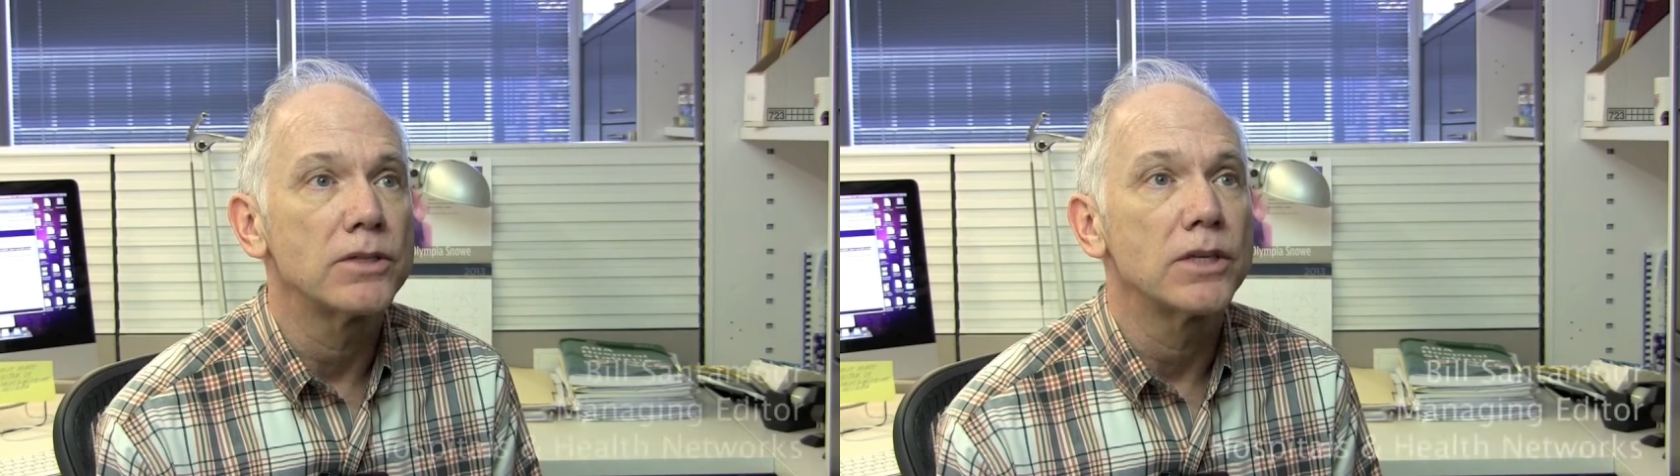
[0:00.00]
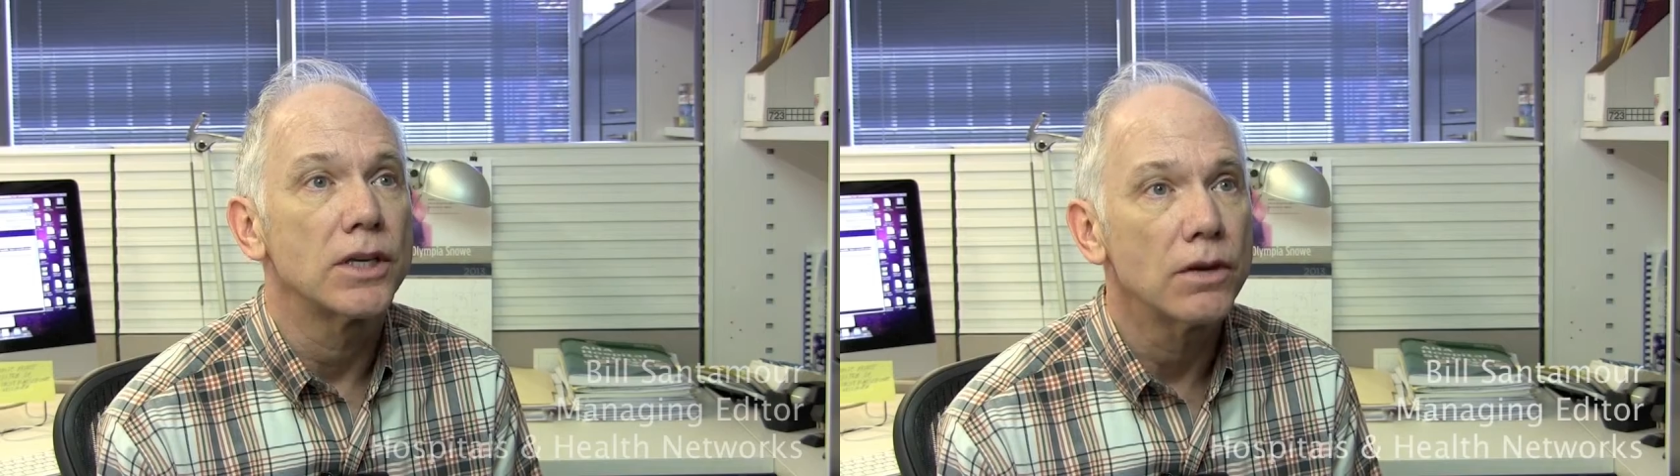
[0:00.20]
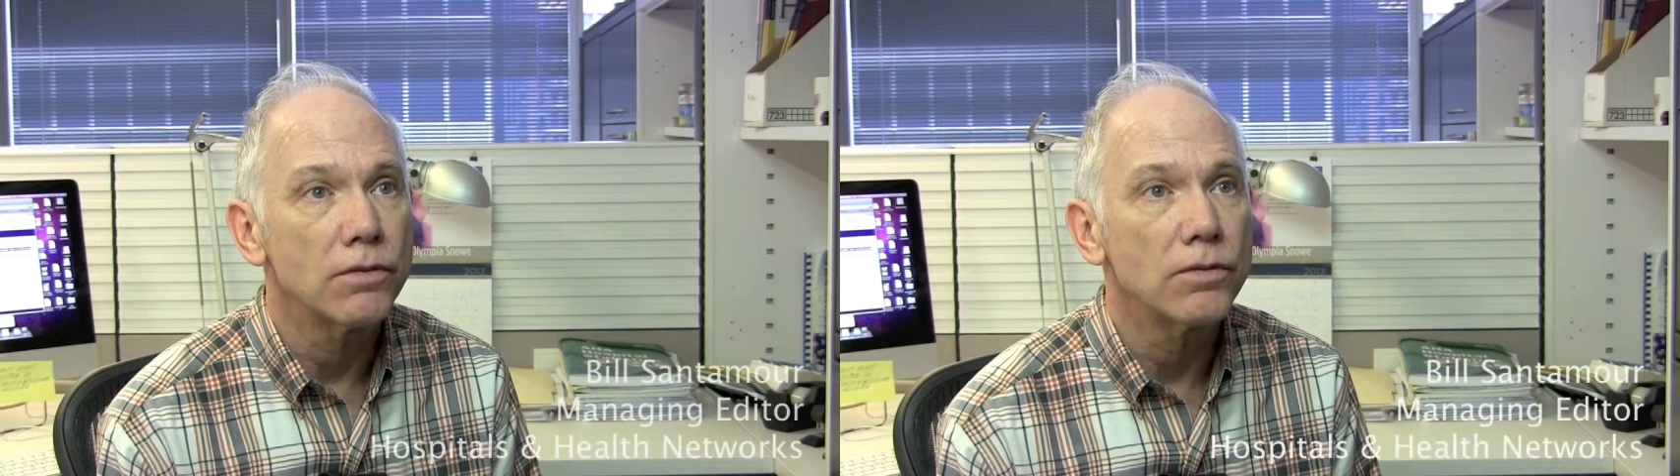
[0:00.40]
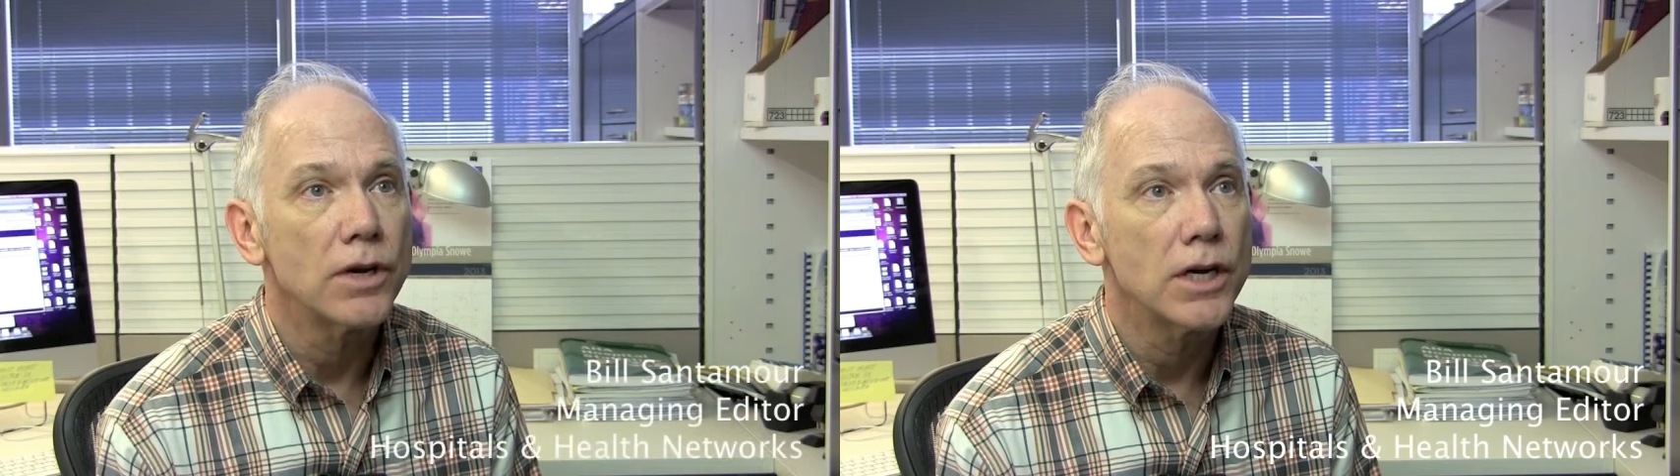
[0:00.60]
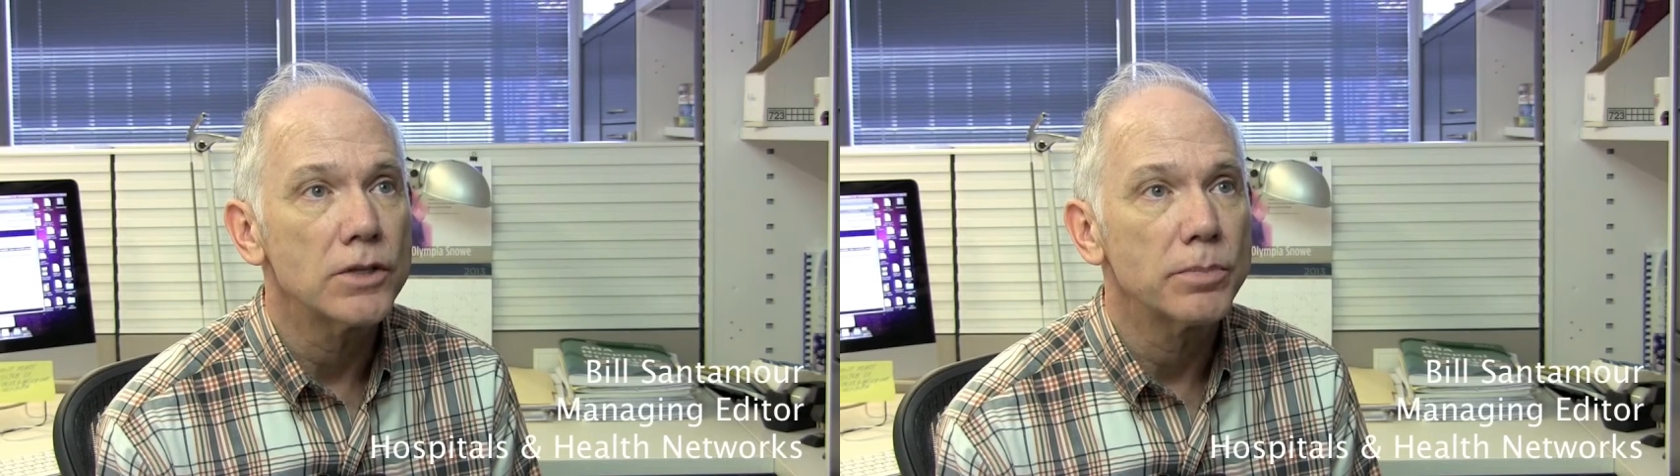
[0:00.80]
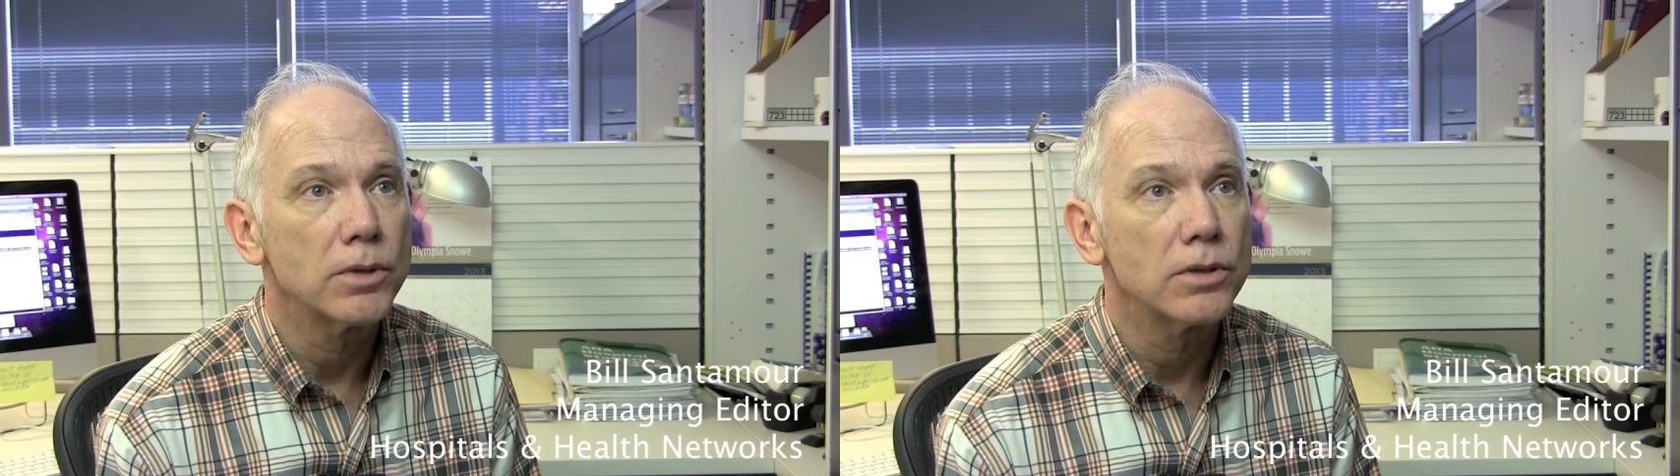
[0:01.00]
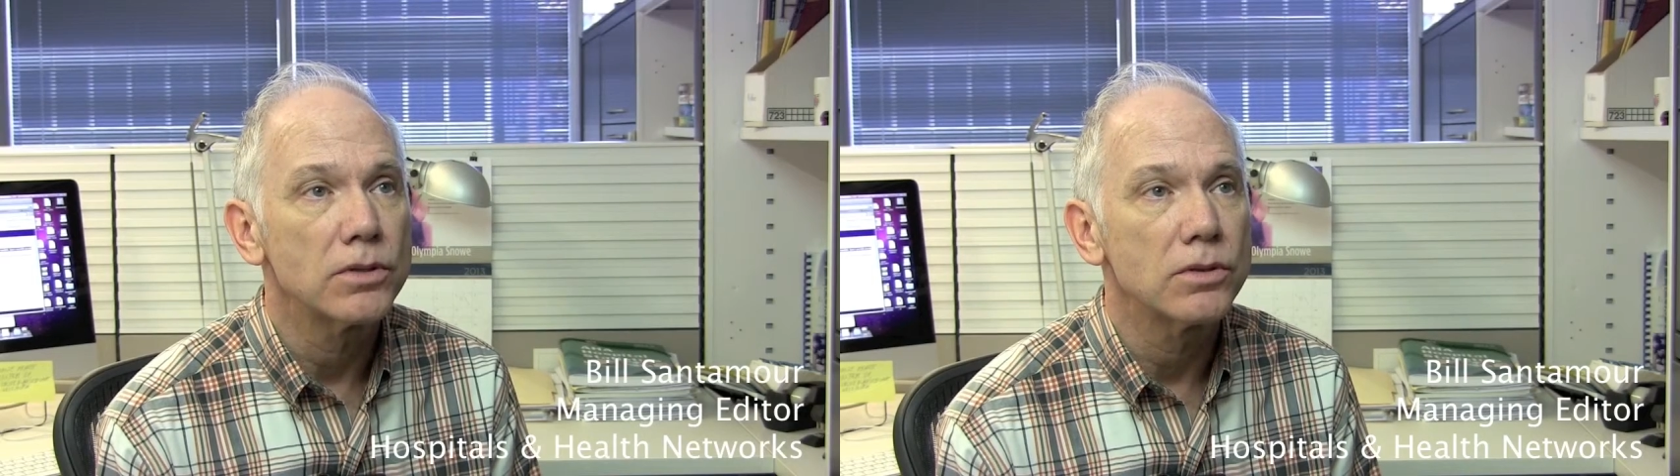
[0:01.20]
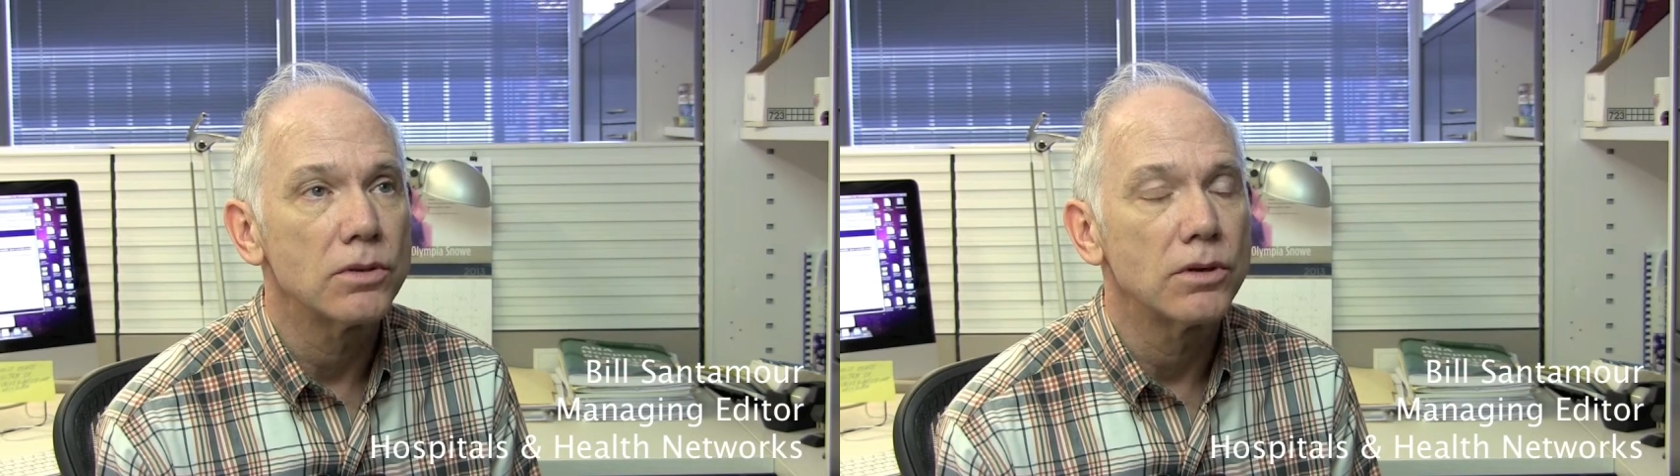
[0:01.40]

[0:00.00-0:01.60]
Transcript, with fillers: is a gift for hospitals